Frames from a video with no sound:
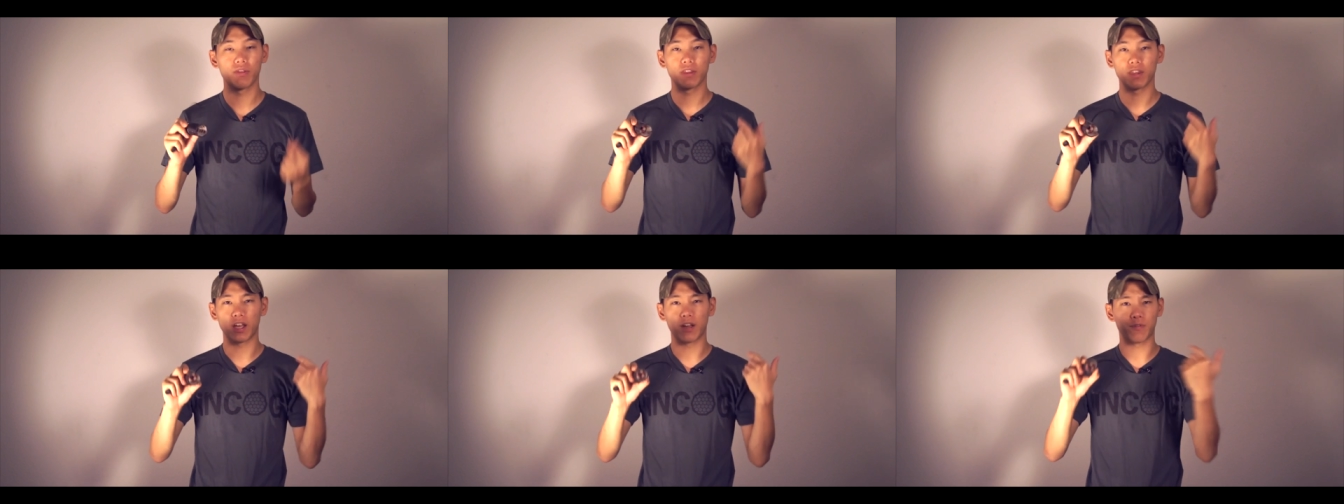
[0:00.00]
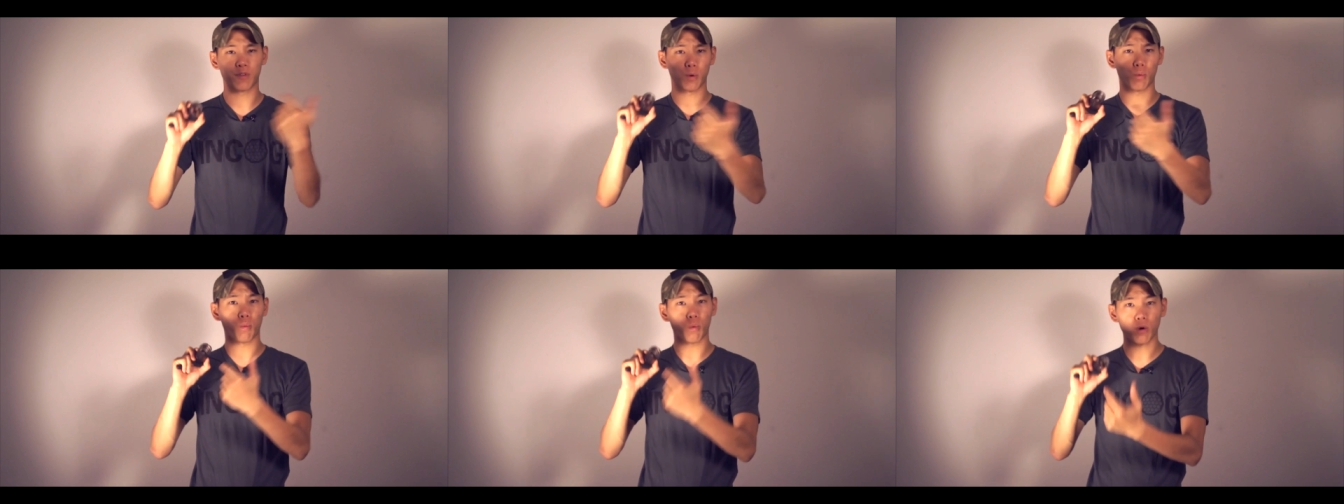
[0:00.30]
Now
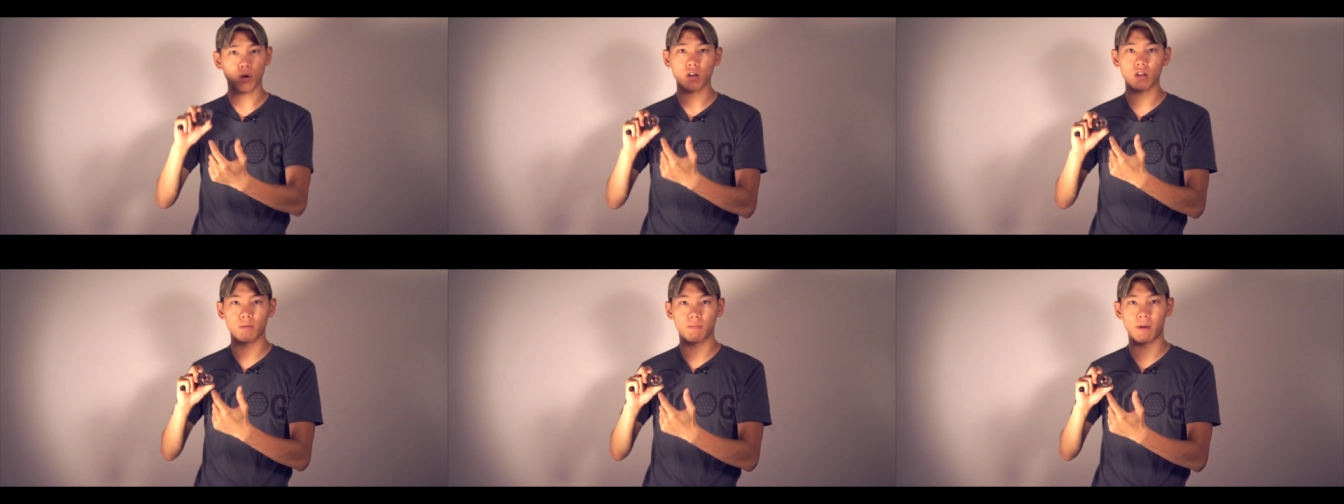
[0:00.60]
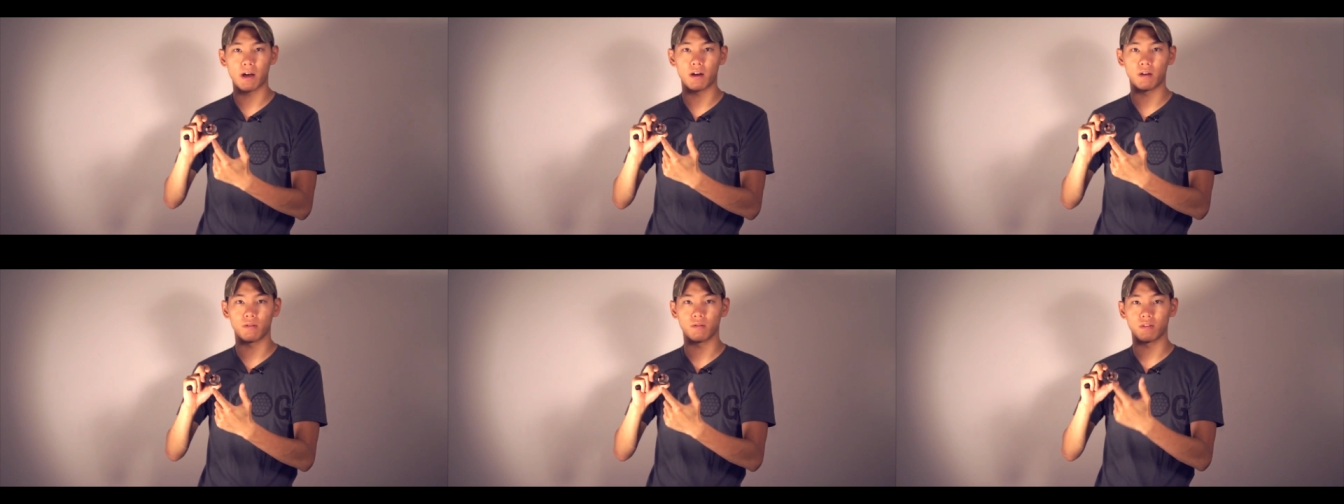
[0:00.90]
if you're worried
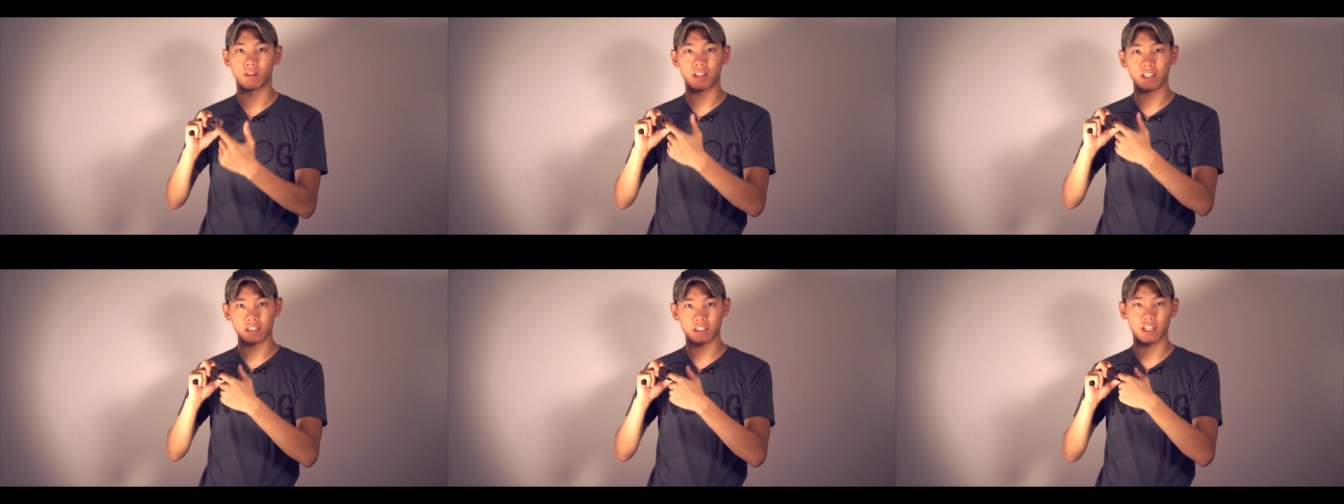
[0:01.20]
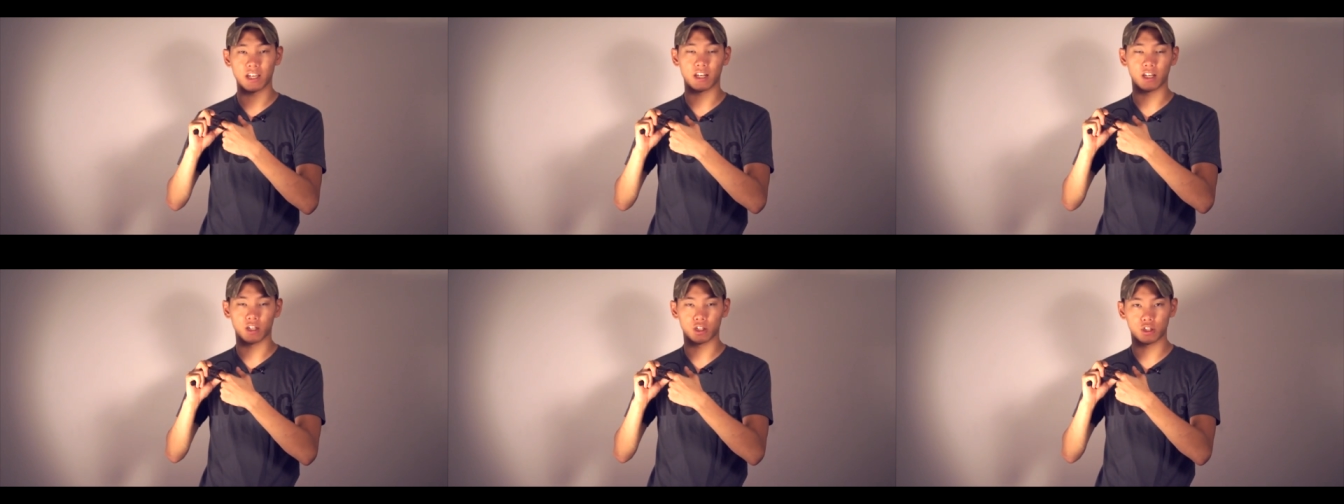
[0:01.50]
about this
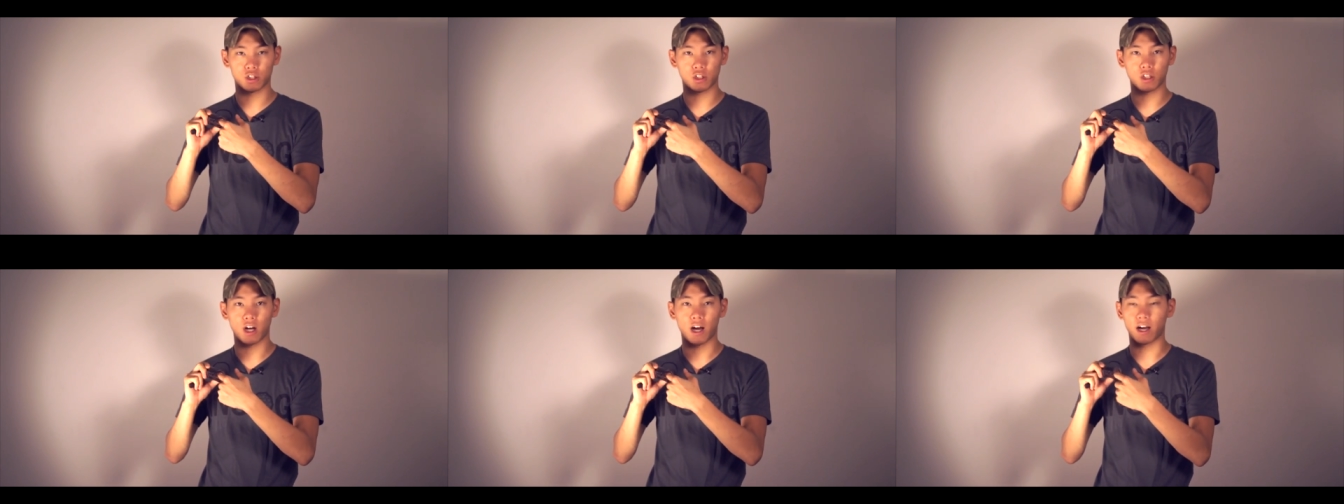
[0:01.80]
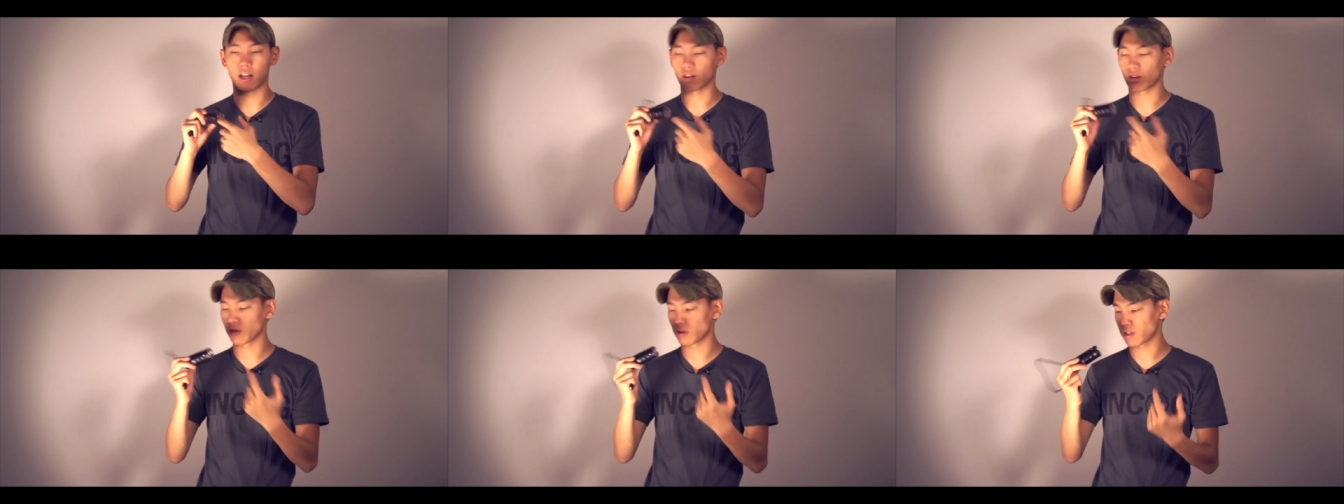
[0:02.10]
getting
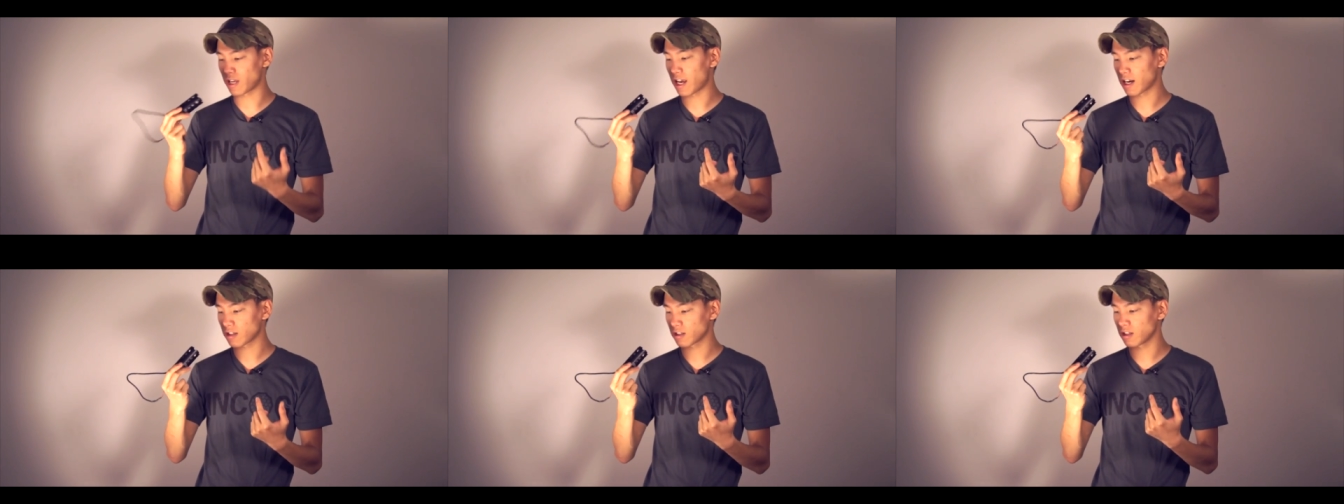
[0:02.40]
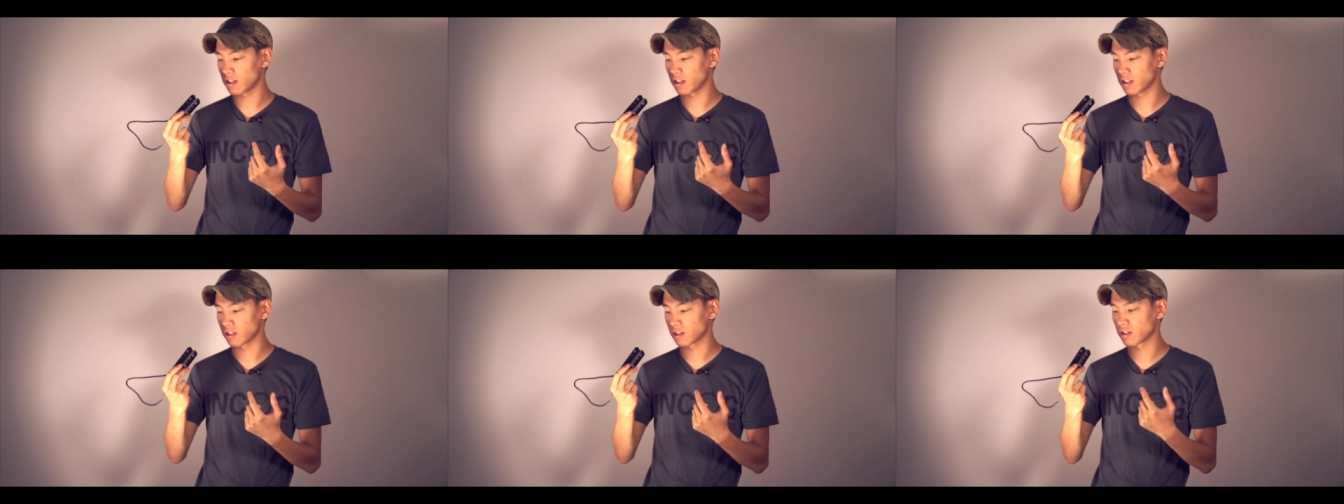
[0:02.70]
shot, there's
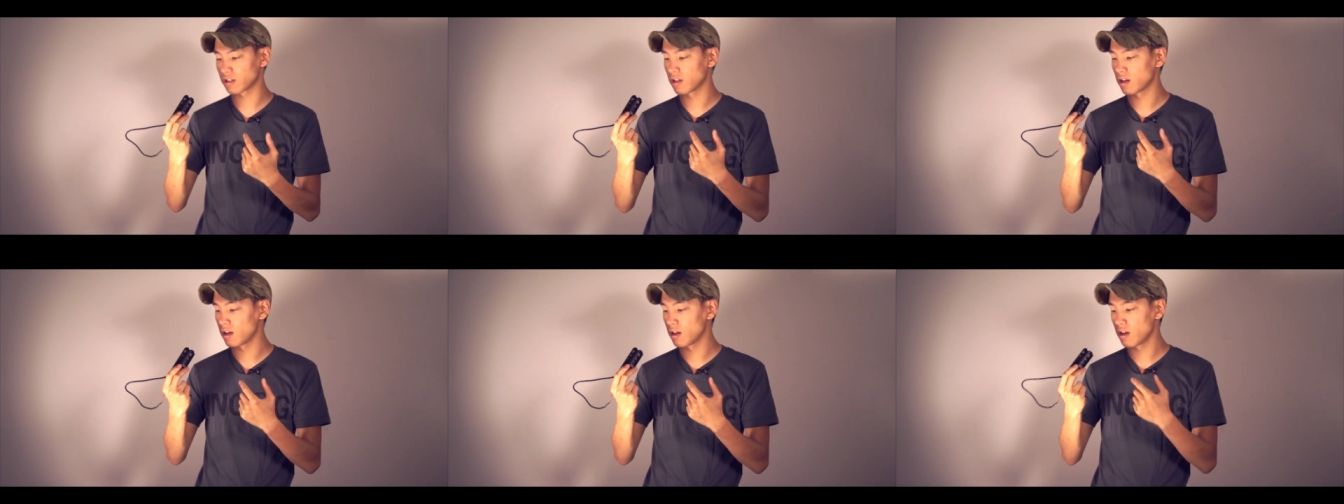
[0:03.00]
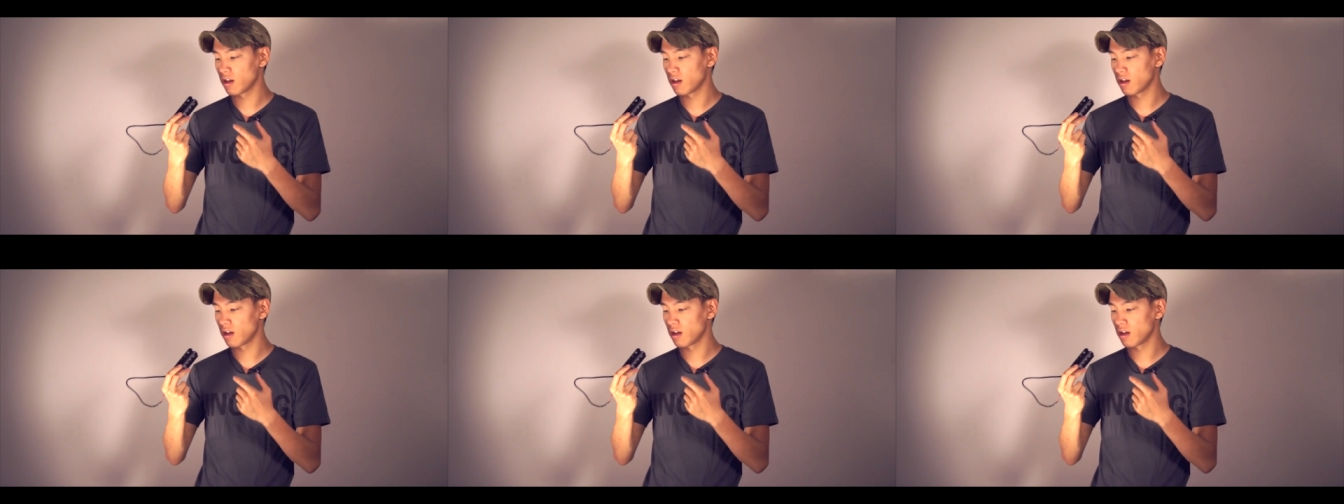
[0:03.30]
actually this,